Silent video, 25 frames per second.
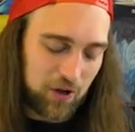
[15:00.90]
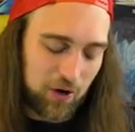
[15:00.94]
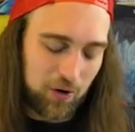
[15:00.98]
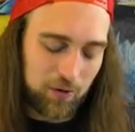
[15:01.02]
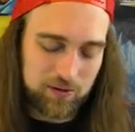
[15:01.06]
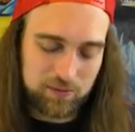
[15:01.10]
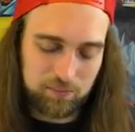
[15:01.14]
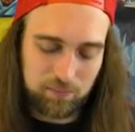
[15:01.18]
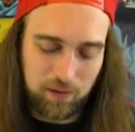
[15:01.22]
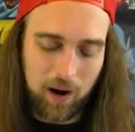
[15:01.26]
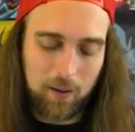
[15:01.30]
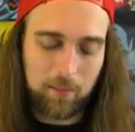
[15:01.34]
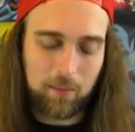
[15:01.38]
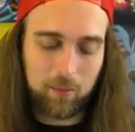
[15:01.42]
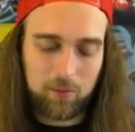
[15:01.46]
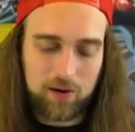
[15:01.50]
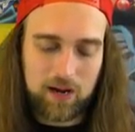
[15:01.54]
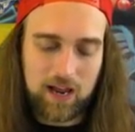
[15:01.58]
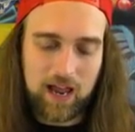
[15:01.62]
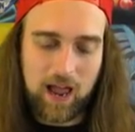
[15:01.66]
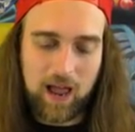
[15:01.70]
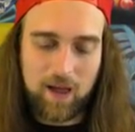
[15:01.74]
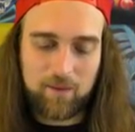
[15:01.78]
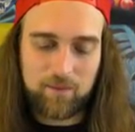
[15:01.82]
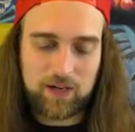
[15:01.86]
though, is
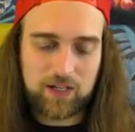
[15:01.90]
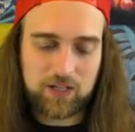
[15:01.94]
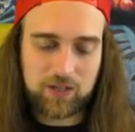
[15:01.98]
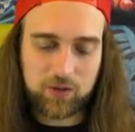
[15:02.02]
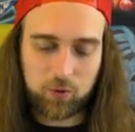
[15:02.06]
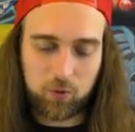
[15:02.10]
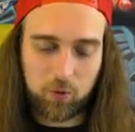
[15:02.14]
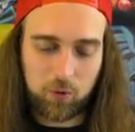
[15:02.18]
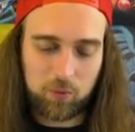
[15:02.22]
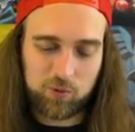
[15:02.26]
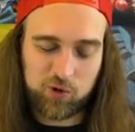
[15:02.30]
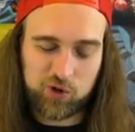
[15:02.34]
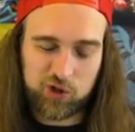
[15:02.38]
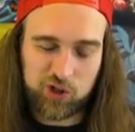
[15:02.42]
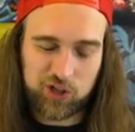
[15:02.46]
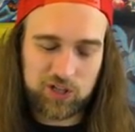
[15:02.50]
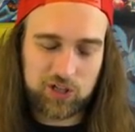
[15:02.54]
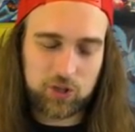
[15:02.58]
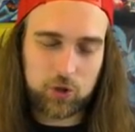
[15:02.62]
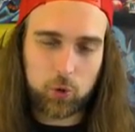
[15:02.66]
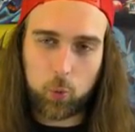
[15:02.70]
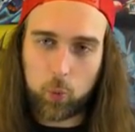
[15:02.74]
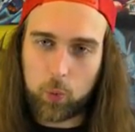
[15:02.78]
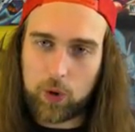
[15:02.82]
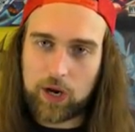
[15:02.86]
probably a heavy storm
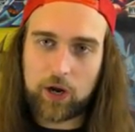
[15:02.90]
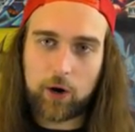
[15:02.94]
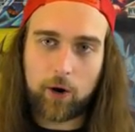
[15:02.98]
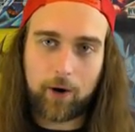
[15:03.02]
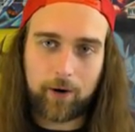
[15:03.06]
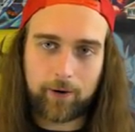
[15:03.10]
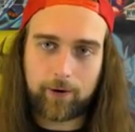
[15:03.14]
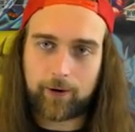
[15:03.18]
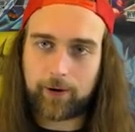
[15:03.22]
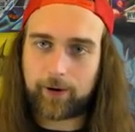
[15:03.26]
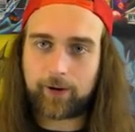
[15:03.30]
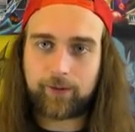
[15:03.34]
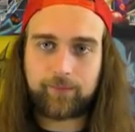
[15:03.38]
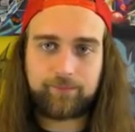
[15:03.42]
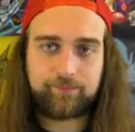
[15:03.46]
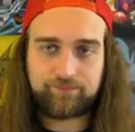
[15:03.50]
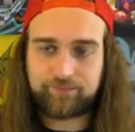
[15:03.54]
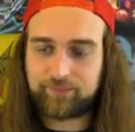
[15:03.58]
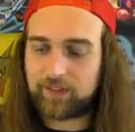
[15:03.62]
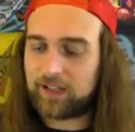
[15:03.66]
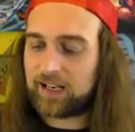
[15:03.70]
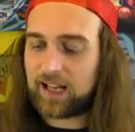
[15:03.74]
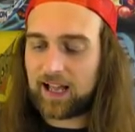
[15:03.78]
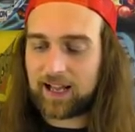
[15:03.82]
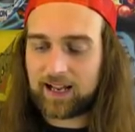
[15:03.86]
just to win harder,
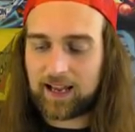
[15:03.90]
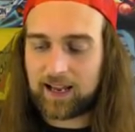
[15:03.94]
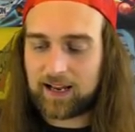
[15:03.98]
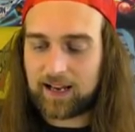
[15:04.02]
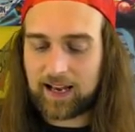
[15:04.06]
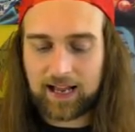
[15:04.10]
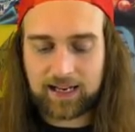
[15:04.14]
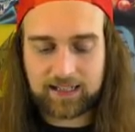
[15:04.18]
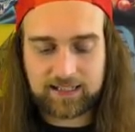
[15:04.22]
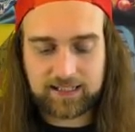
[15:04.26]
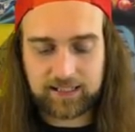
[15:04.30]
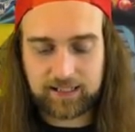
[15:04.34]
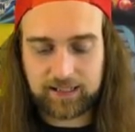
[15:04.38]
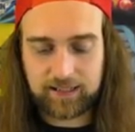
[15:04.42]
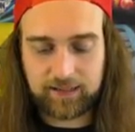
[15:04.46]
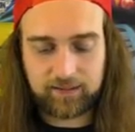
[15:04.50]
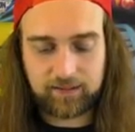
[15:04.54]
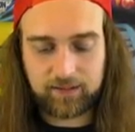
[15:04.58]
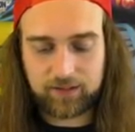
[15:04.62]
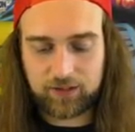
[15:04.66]
and that and that's it.